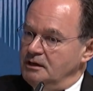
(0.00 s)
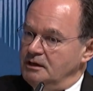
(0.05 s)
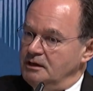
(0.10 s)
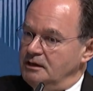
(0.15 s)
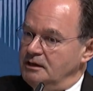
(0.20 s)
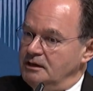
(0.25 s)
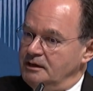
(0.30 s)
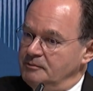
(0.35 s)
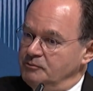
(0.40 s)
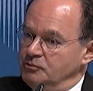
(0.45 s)

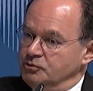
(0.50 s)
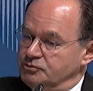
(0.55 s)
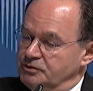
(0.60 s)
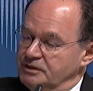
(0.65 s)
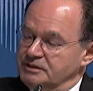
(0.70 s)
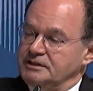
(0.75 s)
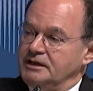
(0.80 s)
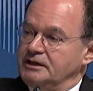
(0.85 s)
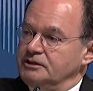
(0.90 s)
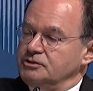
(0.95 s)
uh, a more
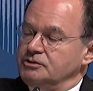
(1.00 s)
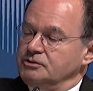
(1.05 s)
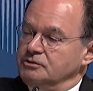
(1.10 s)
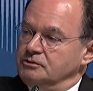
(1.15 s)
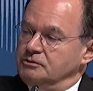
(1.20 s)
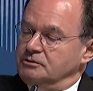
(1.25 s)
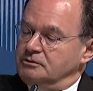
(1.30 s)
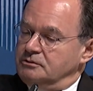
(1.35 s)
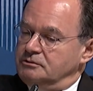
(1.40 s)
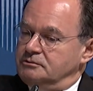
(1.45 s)

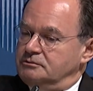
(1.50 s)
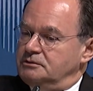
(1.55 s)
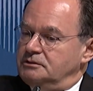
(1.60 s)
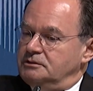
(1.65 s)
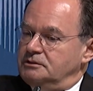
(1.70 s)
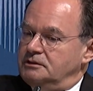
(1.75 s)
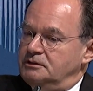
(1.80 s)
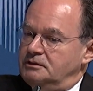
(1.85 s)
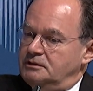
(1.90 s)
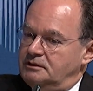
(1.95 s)
transactional
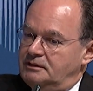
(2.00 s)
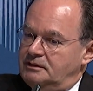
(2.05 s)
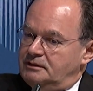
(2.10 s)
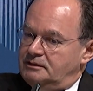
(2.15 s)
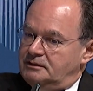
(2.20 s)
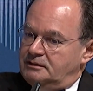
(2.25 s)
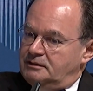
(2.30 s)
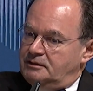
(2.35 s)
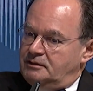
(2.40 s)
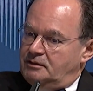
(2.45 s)

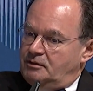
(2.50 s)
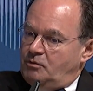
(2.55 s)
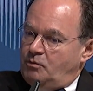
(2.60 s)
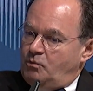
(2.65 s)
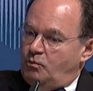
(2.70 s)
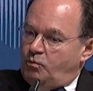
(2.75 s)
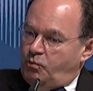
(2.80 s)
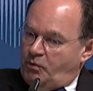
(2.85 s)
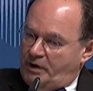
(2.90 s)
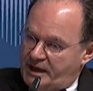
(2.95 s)
uh, uh,
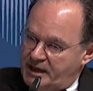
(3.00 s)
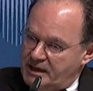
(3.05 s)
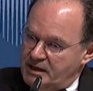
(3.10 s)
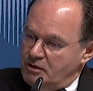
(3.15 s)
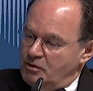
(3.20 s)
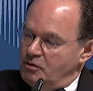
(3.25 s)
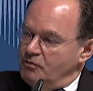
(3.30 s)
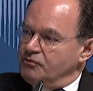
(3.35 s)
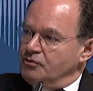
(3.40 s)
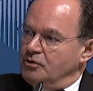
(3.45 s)
way
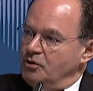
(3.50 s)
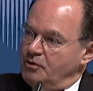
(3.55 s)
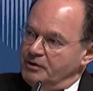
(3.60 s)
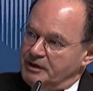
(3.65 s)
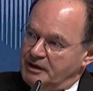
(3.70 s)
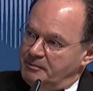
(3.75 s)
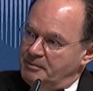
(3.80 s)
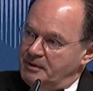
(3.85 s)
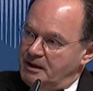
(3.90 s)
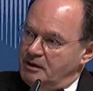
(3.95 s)
of
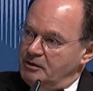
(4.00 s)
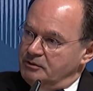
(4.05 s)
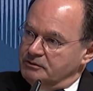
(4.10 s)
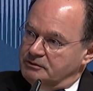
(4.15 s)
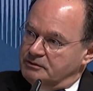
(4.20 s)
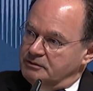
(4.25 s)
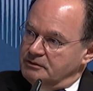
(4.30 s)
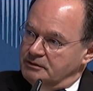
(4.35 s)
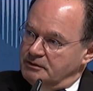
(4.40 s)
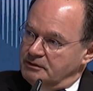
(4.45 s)
going
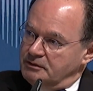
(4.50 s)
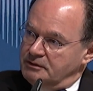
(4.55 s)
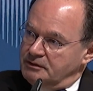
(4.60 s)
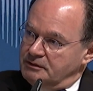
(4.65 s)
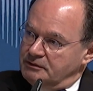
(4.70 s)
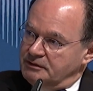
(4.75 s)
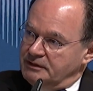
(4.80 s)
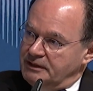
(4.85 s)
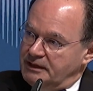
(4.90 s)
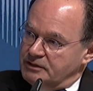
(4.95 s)
about
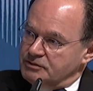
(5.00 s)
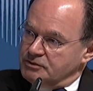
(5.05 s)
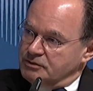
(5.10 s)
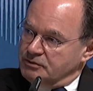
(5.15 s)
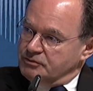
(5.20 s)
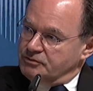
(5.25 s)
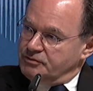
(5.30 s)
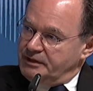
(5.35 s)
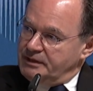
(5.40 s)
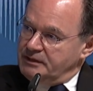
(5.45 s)

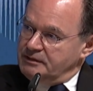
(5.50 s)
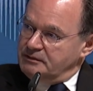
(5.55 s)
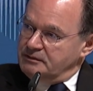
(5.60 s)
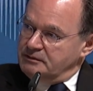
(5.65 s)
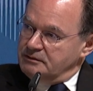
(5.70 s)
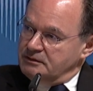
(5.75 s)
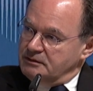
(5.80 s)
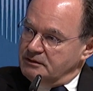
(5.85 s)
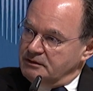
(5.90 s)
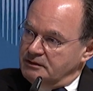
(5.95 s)
international trade
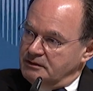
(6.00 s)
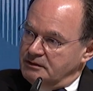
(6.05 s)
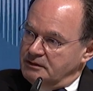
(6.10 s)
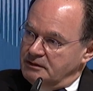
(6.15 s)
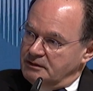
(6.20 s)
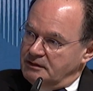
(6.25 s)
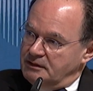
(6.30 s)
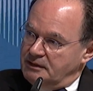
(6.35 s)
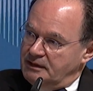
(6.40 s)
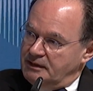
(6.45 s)

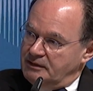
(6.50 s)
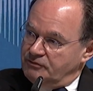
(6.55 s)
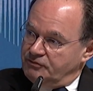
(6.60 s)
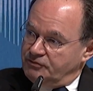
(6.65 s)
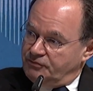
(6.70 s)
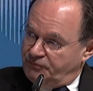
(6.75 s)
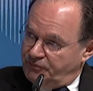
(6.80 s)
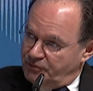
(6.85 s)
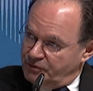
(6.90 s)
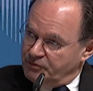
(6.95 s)
and
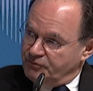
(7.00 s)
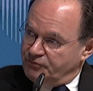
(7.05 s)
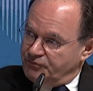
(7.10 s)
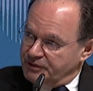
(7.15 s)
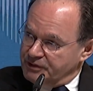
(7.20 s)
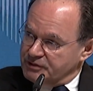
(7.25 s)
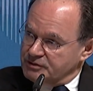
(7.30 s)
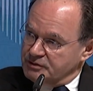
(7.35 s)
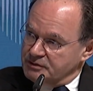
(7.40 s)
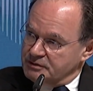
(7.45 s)
further
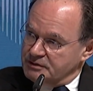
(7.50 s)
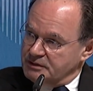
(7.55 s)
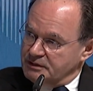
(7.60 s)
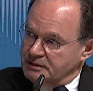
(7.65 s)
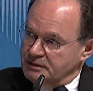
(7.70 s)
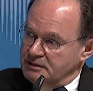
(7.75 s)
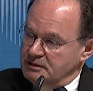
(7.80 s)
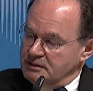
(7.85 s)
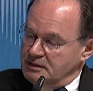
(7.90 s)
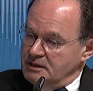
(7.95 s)
frictions
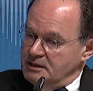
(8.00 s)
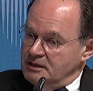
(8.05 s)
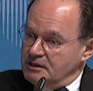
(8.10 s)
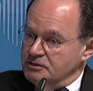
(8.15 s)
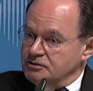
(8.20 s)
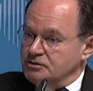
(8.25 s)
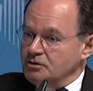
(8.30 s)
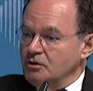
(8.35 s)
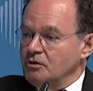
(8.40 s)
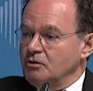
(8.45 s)
there.
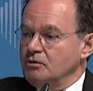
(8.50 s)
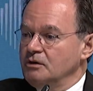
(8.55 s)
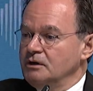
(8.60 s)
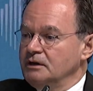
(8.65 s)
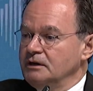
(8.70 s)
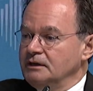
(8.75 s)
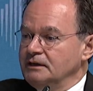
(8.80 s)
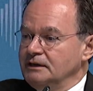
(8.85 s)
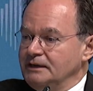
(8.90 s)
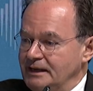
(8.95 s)
So
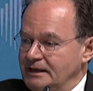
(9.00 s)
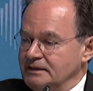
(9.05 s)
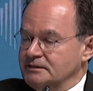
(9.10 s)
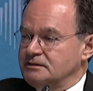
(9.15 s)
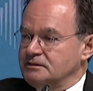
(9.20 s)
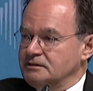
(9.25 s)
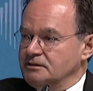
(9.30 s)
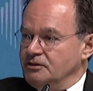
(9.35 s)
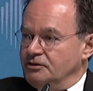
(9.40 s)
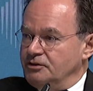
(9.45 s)

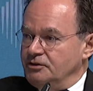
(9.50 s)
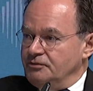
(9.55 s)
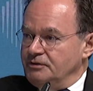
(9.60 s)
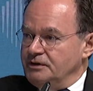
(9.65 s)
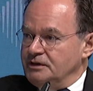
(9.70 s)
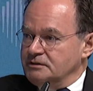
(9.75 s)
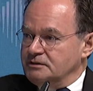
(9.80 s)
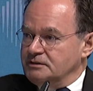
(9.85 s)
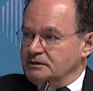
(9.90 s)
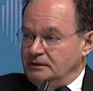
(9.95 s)
yes, there
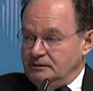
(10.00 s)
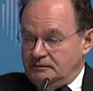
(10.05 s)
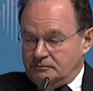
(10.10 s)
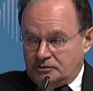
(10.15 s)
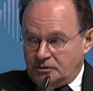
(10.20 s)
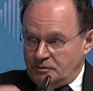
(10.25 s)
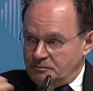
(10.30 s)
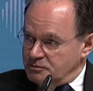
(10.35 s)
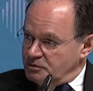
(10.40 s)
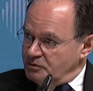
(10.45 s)
is in
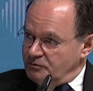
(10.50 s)
terms